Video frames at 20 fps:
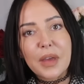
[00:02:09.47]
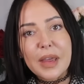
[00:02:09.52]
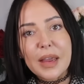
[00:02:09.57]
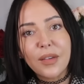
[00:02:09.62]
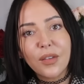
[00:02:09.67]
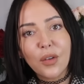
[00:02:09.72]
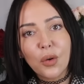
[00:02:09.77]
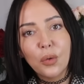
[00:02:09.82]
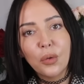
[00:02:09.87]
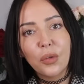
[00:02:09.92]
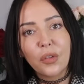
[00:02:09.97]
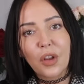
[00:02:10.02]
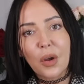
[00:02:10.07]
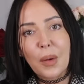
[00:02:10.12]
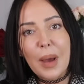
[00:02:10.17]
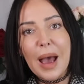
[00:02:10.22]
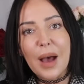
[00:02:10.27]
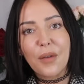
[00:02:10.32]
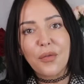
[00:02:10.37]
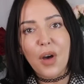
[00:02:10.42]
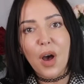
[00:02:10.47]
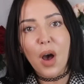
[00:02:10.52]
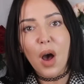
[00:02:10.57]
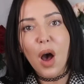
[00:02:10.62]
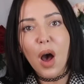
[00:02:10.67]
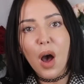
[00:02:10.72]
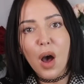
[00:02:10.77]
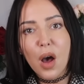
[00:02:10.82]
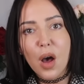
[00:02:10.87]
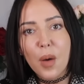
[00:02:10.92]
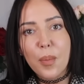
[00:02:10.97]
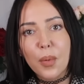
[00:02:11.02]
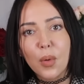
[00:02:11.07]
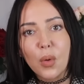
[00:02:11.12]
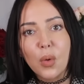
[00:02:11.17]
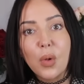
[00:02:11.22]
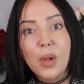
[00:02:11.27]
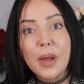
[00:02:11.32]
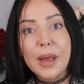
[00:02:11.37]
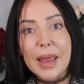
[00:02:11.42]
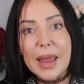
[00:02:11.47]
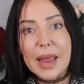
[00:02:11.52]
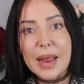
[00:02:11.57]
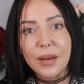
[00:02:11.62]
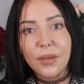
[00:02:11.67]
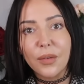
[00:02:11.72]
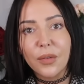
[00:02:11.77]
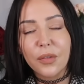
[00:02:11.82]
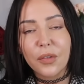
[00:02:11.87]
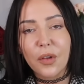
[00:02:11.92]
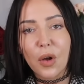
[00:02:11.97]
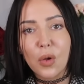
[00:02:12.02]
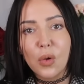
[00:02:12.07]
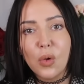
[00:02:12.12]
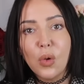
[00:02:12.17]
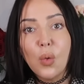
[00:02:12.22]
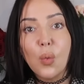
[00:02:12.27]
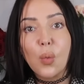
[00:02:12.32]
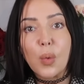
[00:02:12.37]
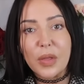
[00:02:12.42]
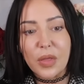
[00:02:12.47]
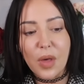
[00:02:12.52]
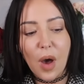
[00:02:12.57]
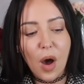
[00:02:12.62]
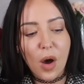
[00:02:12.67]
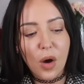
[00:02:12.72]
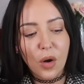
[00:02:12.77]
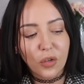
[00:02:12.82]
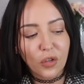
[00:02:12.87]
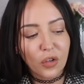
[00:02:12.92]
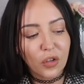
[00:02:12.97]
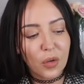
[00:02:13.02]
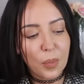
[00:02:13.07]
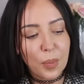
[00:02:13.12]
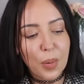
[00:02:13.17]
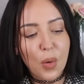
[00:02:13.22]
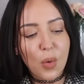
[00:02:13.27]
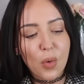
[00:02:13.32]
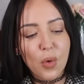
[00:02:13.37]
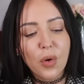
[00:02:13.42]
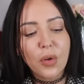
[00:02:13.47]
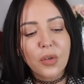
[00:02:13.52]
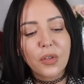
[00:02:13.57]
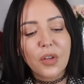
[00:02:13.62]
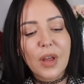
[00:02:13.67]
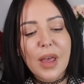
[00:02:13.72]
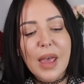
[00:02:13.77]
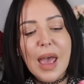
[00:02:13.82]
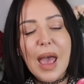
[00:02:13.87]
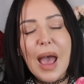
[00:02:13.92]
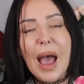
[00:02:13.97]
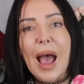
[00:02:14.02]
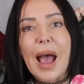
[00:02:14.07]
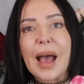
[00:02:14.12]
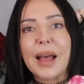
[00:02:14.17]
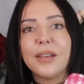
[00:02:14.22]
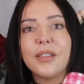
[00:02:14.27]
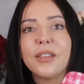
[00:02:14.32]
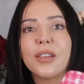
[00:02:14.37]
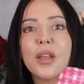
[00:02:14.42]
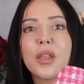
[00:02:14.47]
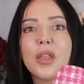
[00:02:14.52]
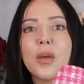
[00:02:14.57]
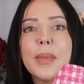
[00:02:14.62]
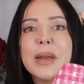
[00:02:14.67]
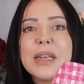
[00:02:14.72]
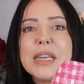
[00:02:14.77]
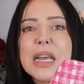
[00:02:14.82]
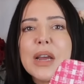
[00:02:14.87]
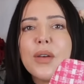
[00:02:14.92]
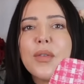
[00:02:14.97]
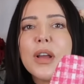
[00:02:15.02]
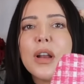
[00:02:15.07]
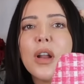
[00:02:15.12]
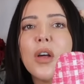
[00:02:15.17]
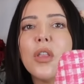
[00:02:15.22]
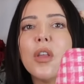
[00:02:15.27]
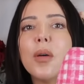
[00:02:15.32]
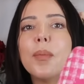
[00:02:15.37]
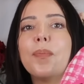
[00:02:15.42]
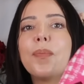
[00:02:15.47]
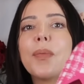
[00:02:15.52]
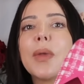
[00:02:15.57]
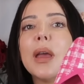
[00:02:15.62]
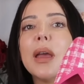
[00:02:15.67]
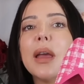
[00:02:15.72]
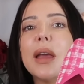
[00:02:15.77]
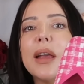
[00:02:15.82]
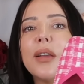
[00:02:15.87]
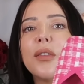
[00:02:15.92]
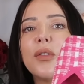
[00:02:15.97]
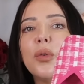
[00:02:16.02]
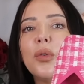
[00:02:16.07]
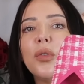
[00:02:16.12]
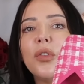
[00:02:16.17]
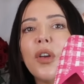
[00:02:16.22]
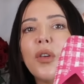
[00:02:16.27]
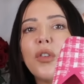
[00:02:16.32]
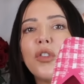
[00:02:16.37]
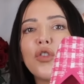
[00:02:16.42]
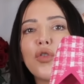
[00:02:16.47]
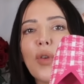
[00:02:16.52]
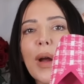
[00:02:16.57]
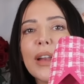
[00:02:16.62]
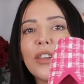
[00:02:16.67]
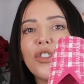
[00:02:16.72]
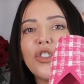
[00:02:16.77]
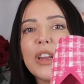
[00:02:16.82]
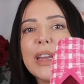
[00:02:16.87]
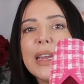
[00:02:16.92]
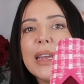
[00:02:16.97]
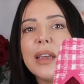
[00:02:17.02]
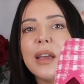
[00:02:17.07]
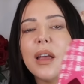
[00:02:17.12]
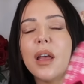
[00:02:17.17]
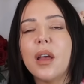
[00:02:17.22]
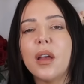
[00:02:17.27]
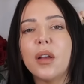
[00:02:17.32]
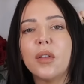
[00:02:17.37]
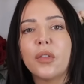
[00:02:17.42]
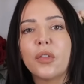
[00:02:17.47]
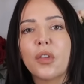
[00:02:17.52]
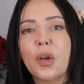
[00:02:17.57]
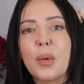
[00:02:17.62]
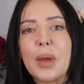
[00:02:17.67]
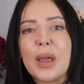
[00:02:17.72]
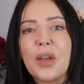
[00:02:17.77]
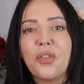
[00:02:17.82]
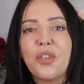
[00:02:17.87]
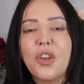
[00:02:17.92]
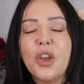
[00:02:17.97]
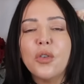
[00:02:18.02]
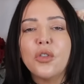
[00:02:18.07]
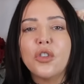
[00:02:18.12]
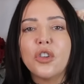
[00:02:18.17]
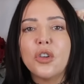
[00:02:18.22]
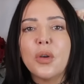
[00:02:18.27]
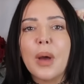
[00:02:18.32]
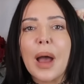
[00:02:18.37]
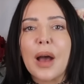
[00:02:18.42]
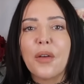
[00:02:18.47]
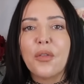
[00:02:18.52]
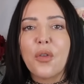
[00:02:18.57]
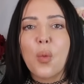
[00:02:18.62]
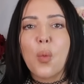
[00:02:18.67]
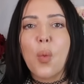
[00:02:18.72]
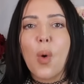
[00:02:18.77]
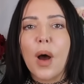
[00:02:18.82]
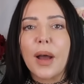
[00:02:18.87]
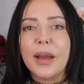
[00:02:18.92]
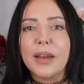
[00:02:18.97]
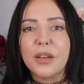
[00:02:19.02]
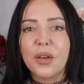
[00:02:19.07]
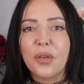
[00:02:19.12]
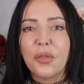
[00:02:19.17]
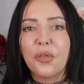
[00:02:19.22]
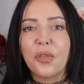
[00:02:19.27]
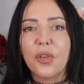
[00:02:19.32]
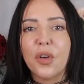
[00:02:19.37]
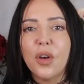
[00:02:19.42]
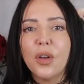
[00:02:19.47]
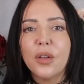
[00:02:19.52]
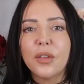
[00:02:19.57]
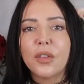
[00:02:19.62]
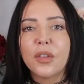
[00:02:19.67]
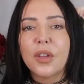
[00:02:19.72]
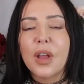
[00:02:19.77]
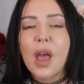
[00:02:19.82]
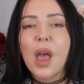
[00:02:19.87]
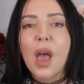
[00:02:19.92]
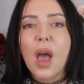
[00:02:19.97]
These also have a herbal insole with arch support. And the material on them is also stretchy. So if you do have a wider foot,